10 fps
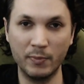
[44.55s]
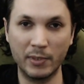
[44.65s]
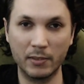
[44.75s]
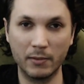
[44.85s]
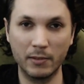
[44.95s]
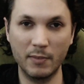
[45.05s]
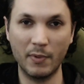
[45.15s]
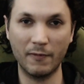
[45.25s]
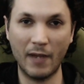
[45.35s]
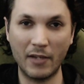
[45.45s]
but it's a
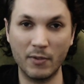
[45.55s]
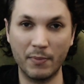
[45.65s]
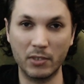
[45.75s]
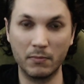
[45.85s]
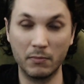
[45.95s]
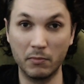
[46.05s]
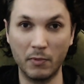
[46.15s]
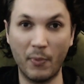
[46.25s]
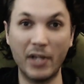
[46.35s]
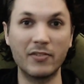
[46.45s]
bit faster, but the
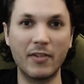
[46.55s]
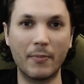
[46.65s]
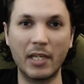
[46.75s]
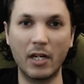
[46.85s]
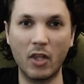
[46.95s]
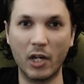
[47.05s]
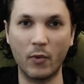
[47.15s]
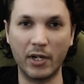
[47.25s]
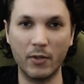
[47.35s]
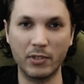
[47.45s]
prices update a lot
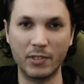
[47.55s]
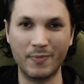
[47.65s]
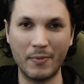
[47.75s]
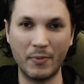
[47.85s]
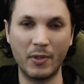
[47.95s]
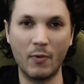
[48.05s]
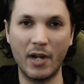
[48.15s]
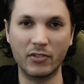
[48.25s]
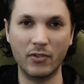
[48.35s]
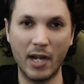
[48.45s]
quicker, which is probably why
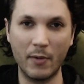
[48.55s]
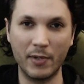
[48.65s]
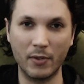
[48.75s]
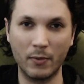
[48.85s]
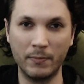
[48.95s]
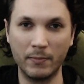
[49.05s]
Scry went the